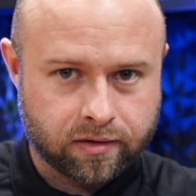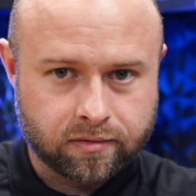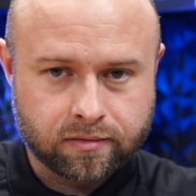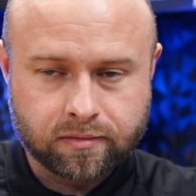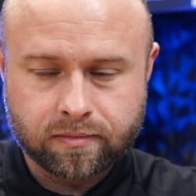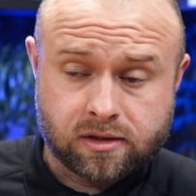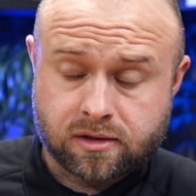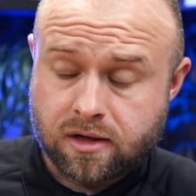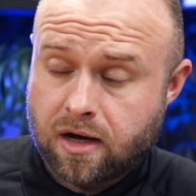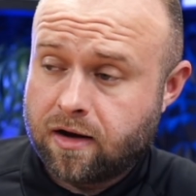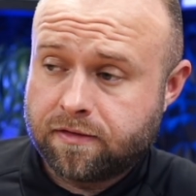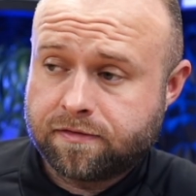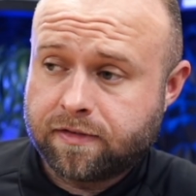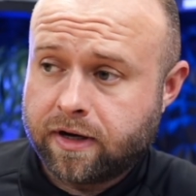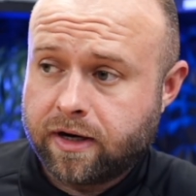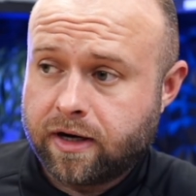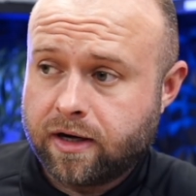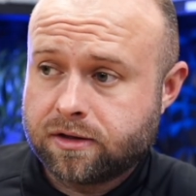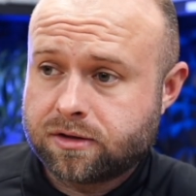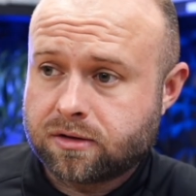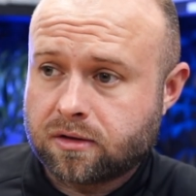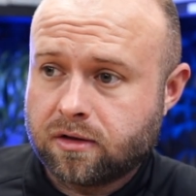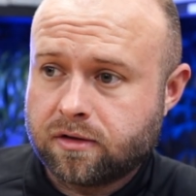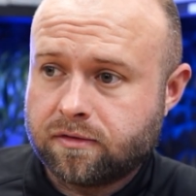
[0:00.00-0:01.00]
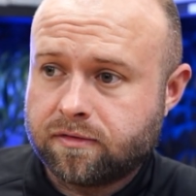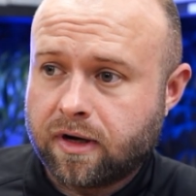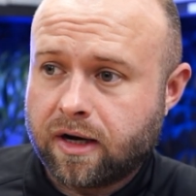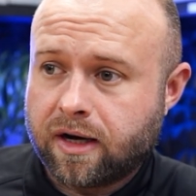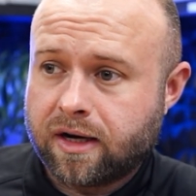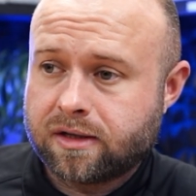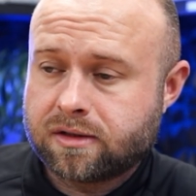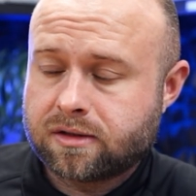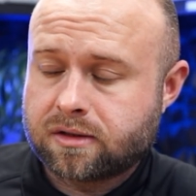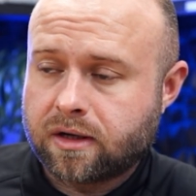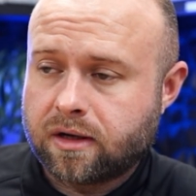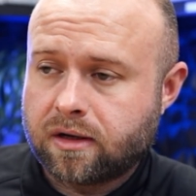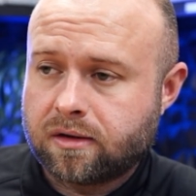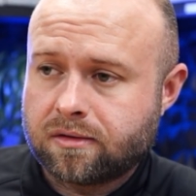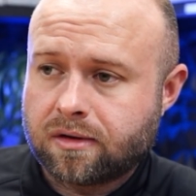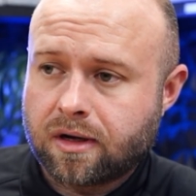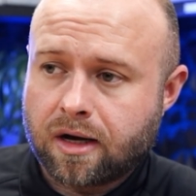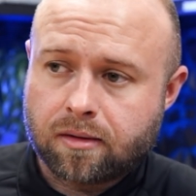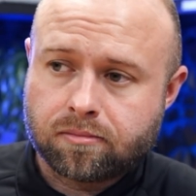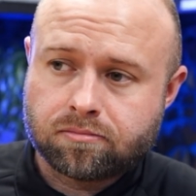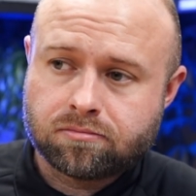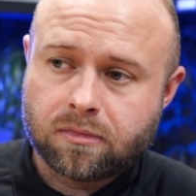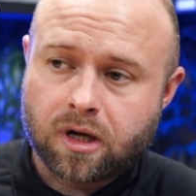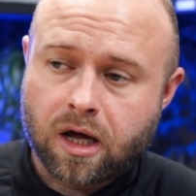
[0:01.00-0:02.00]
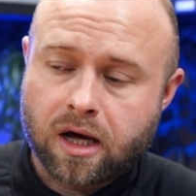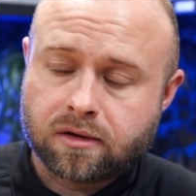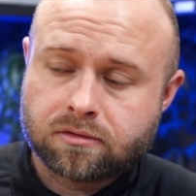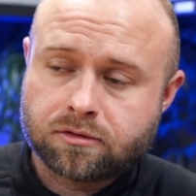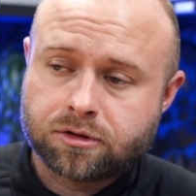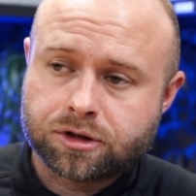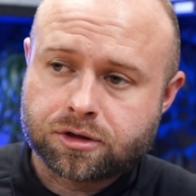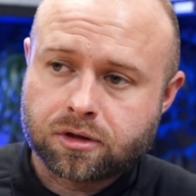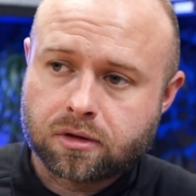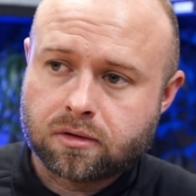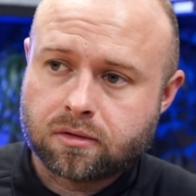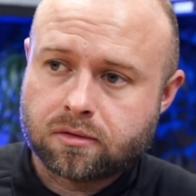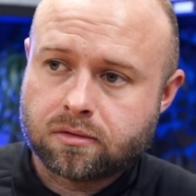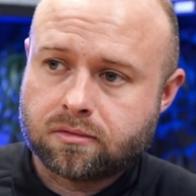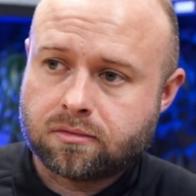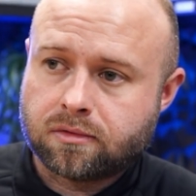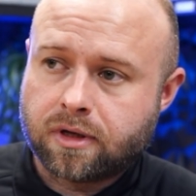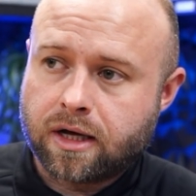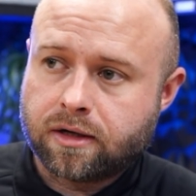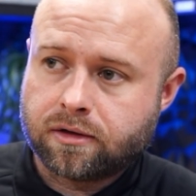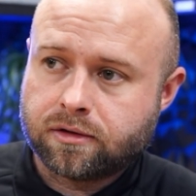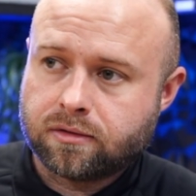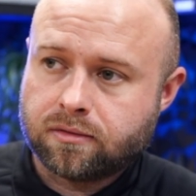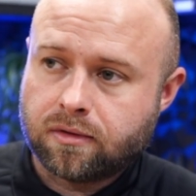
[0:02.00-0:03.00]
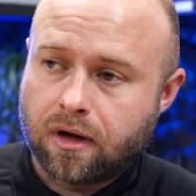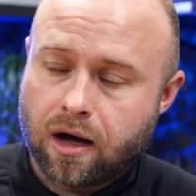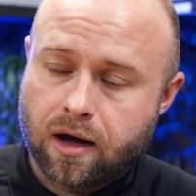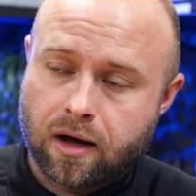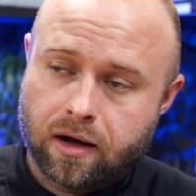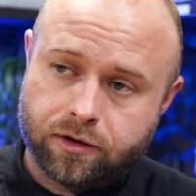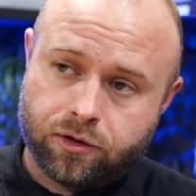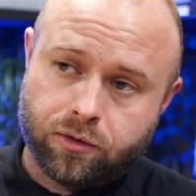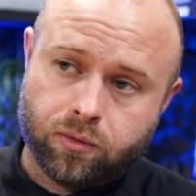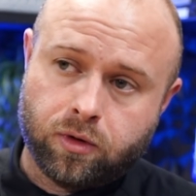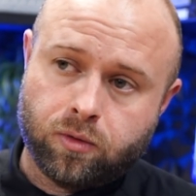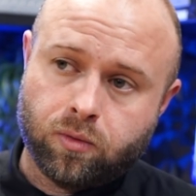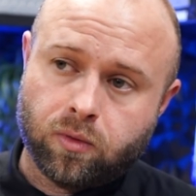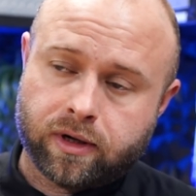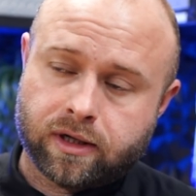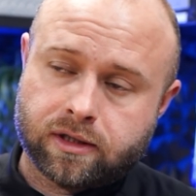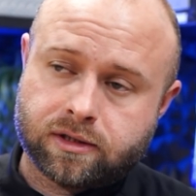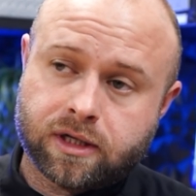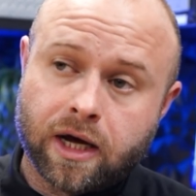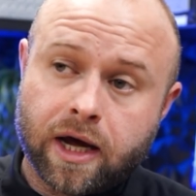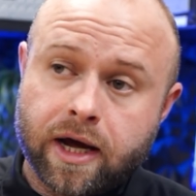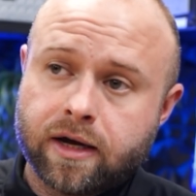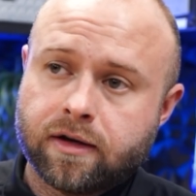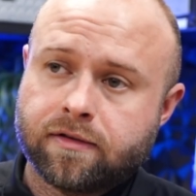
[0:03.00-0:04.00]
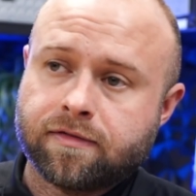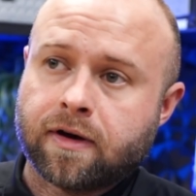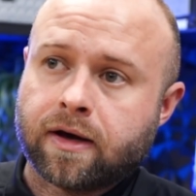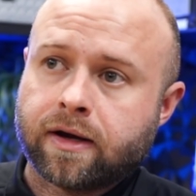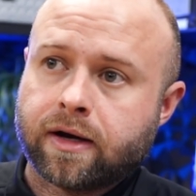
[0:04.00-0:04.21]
This is not financial advice, and I'm not sure that you would want to take